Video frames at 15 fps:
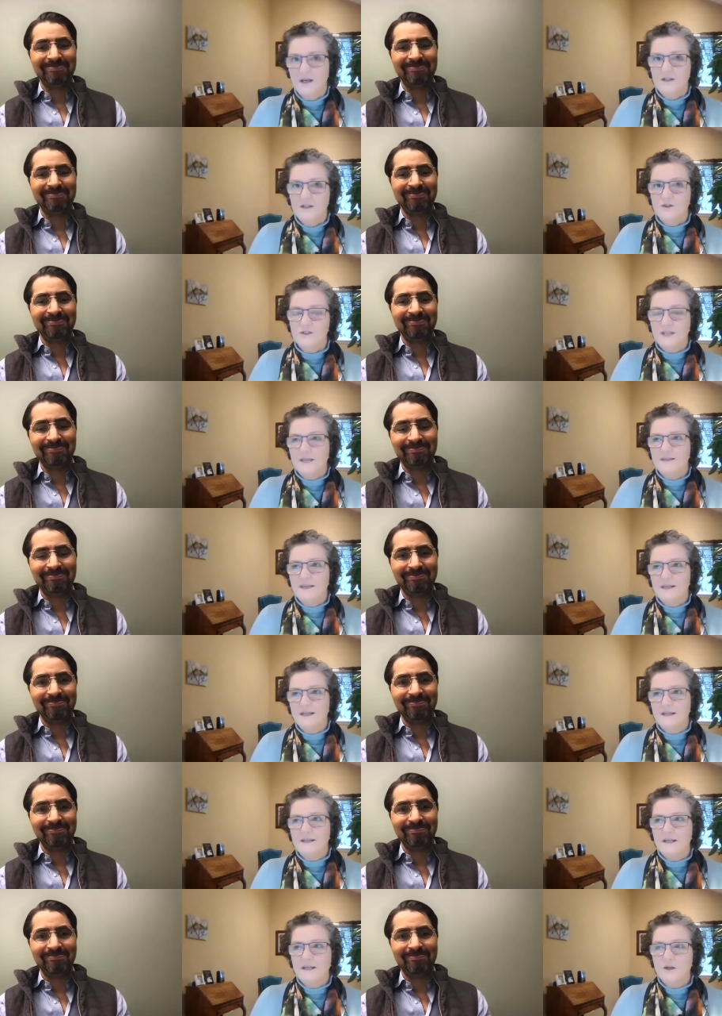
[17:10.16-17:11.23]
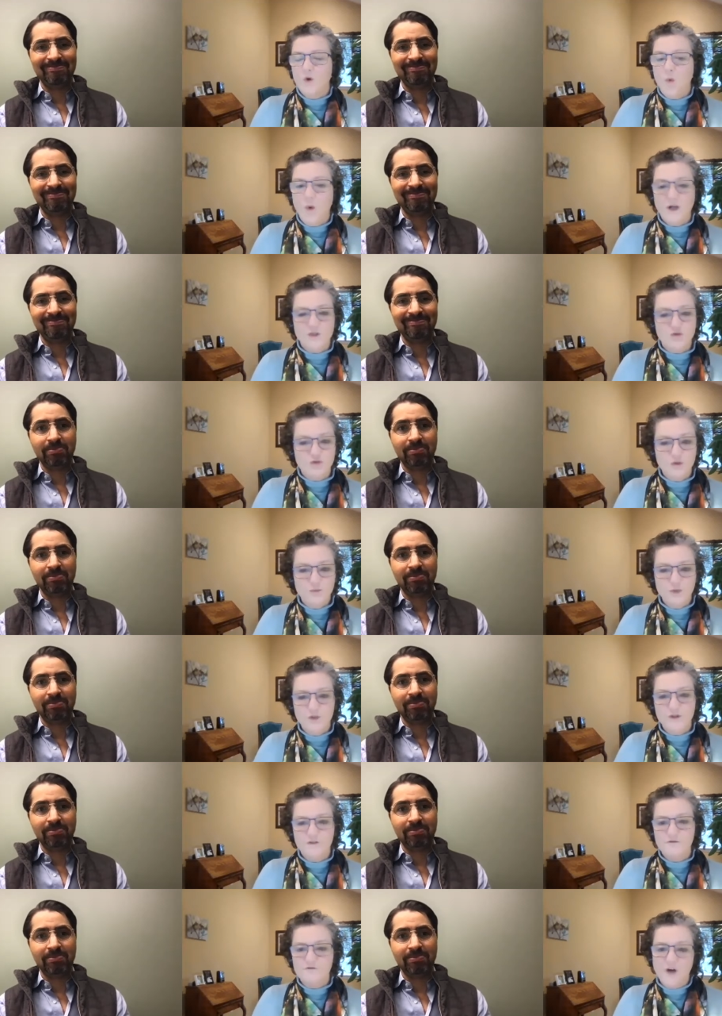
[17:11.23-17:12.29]
Speaker 1: you said that it, it quadrupled
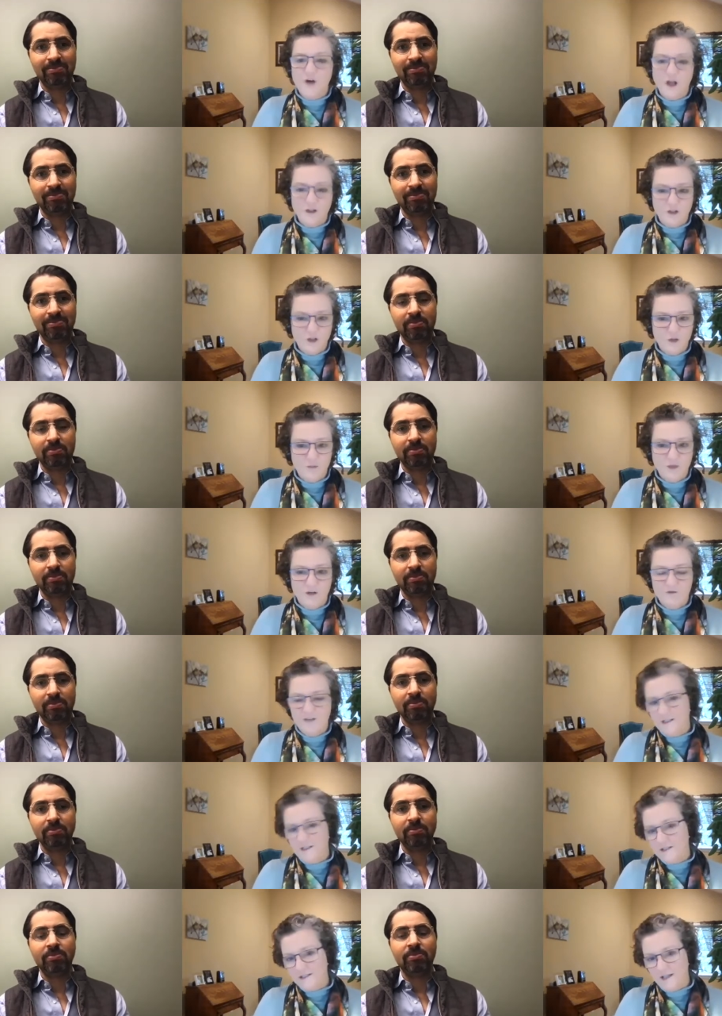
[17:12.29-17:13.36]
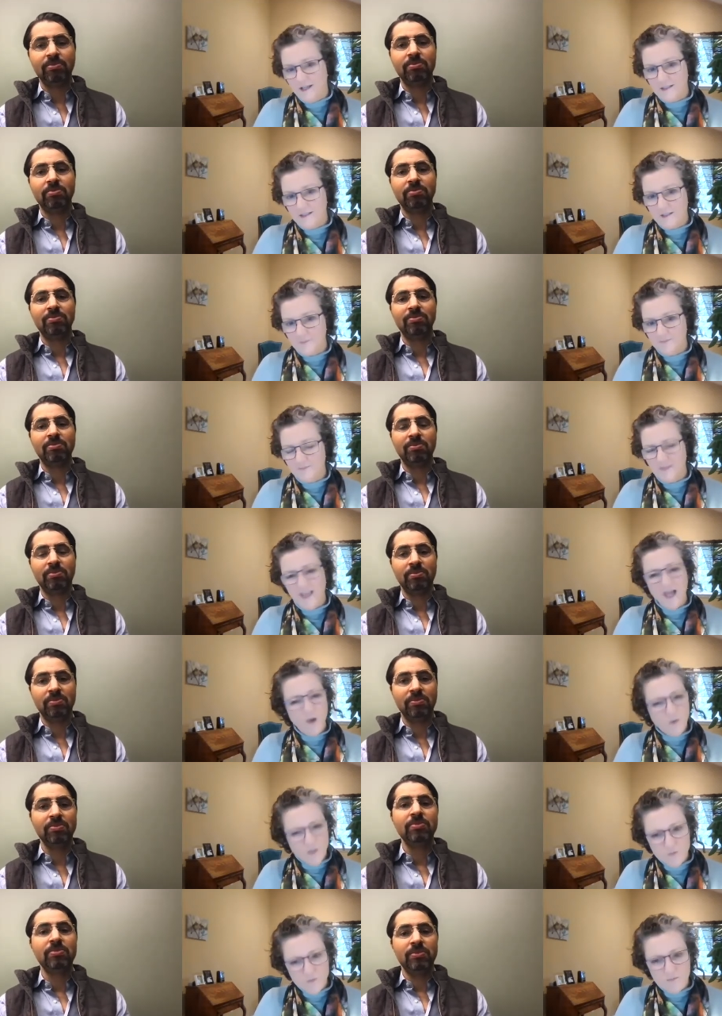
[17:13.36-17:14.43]
the volume of insights. How are
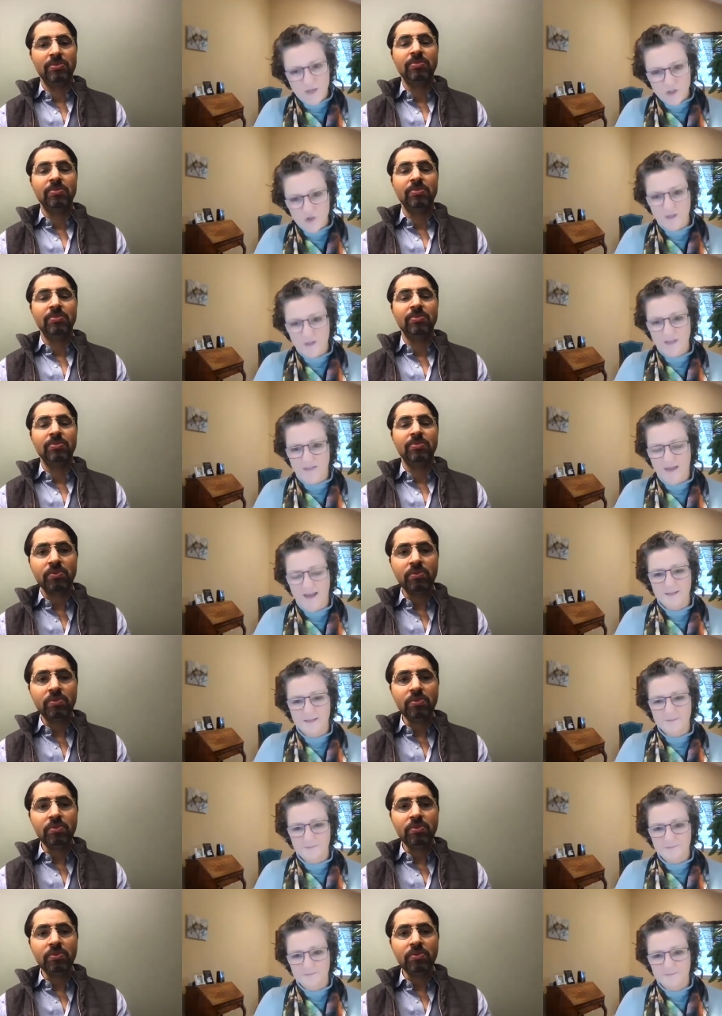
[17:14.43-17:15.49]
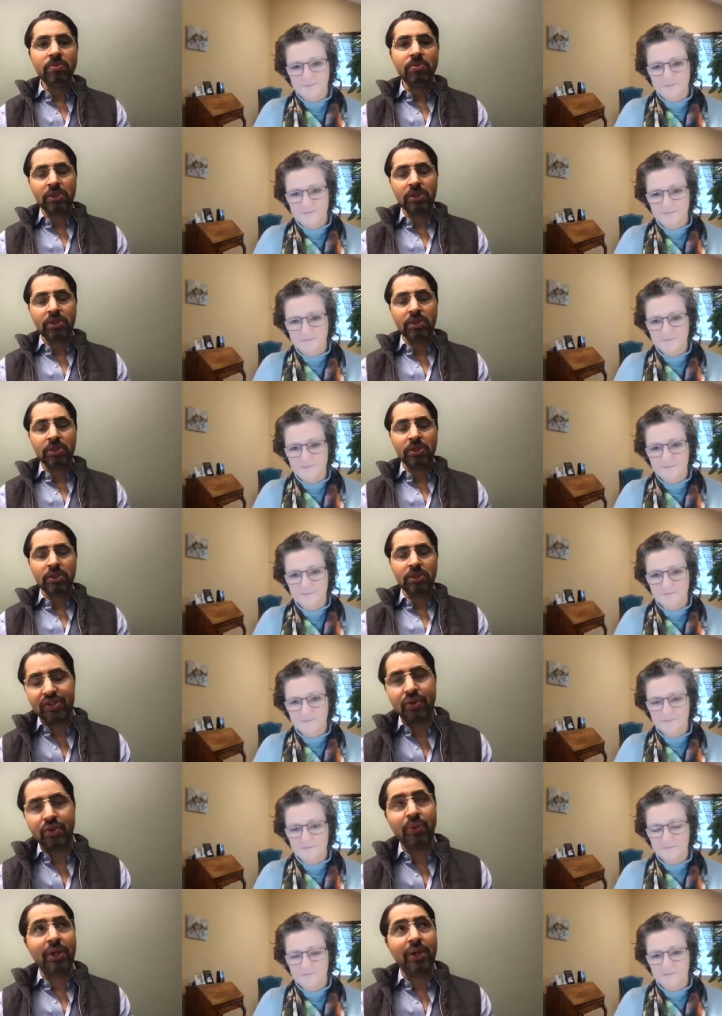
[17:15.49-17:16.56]
you measuring that?
Speaker 2: That's
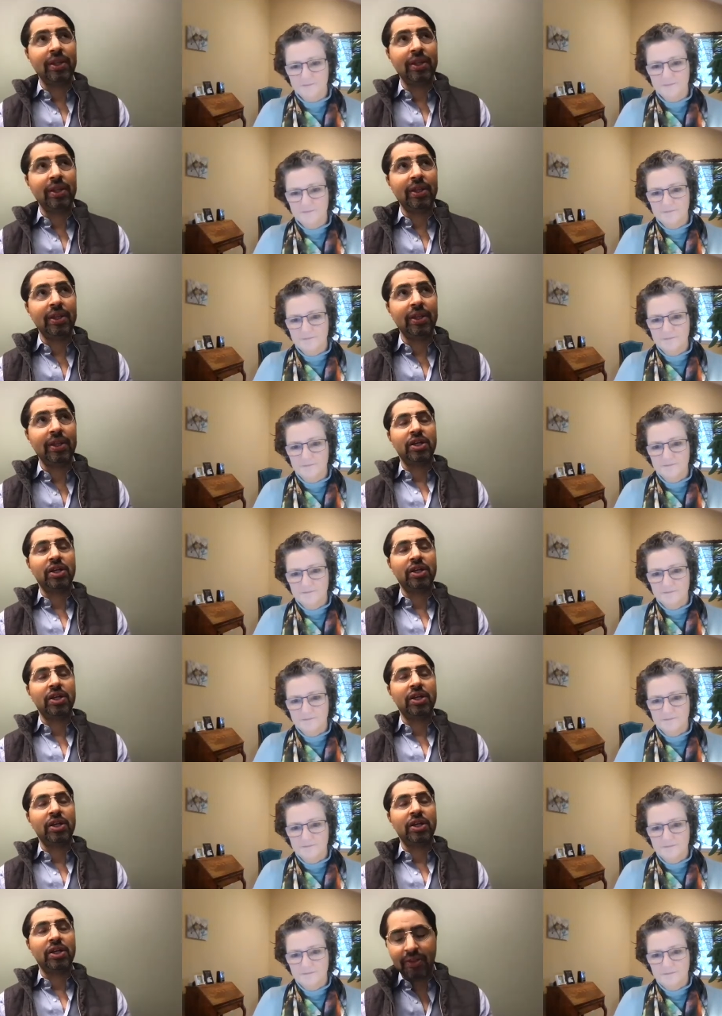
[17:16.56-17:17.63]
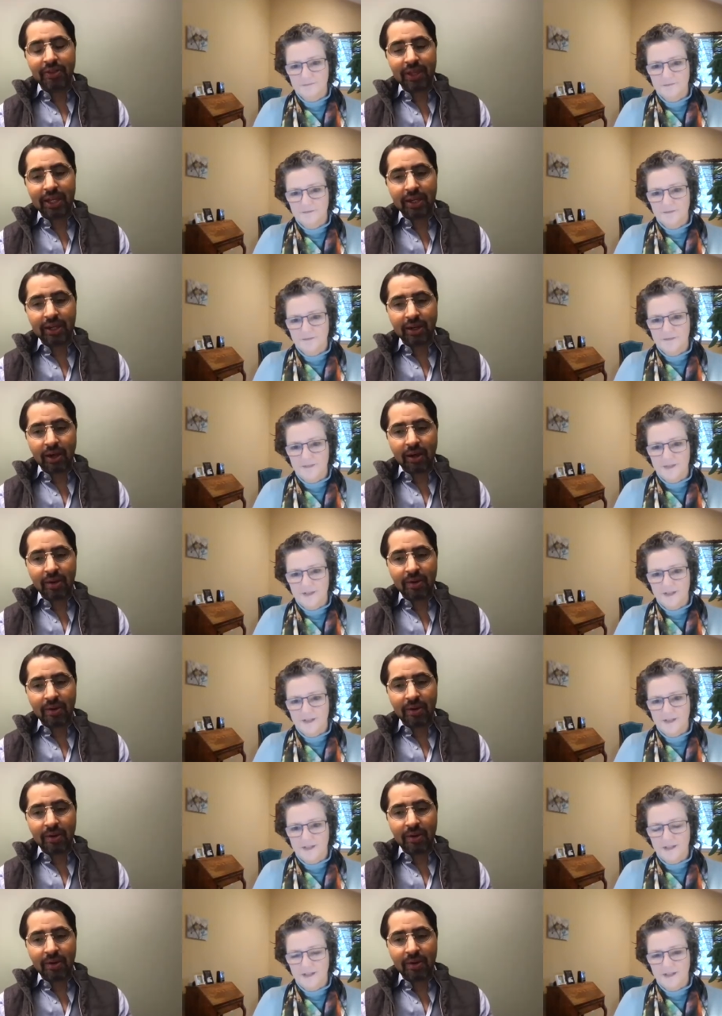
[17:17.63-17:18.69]
a really good question. And I think uh,
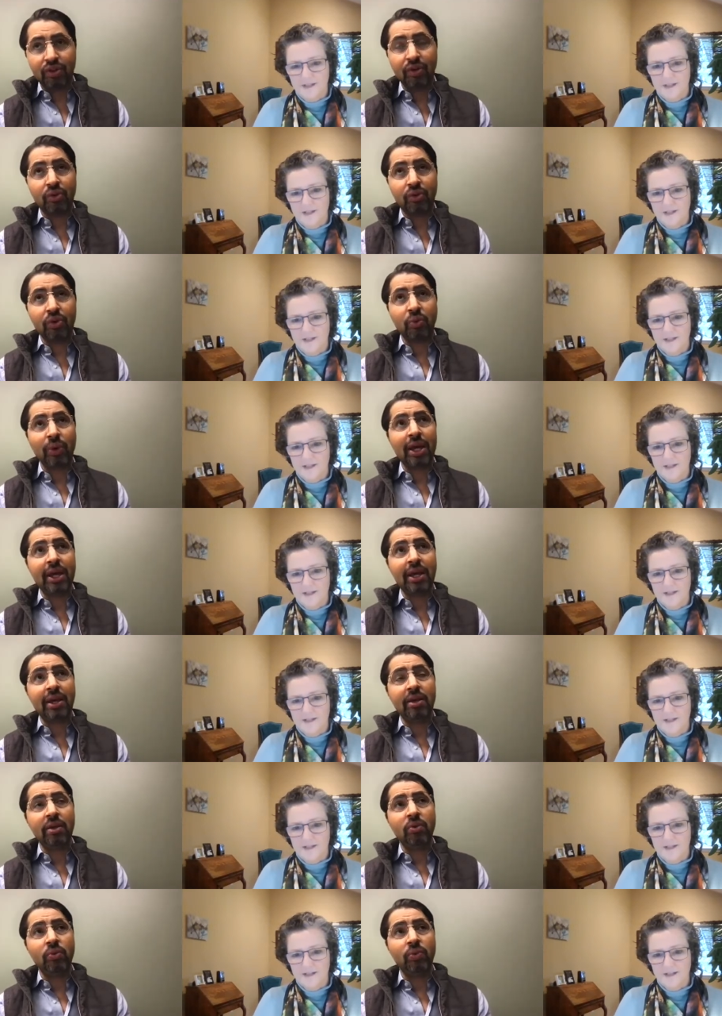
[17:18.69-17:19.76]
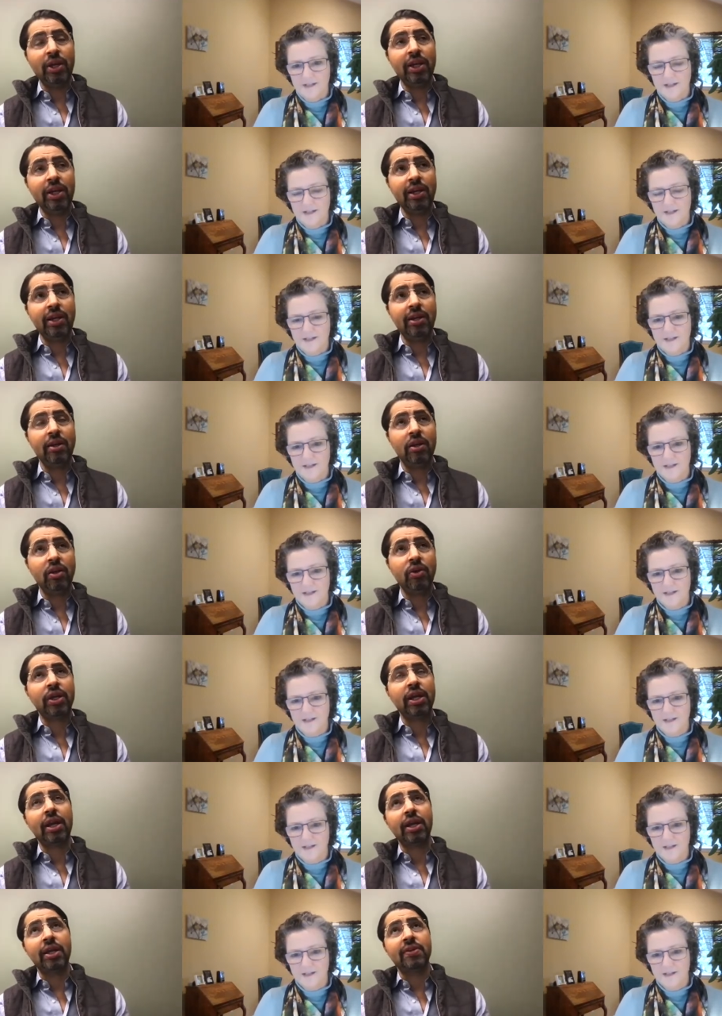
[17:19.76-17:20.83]
the, the way we look
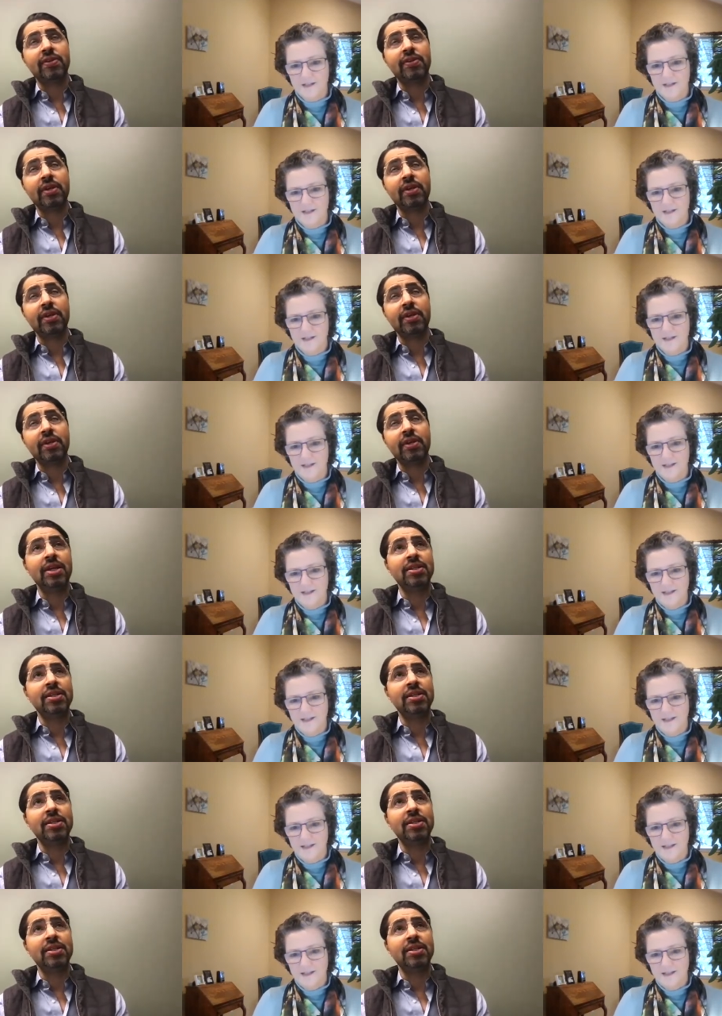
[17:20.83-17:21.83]
at it uh, is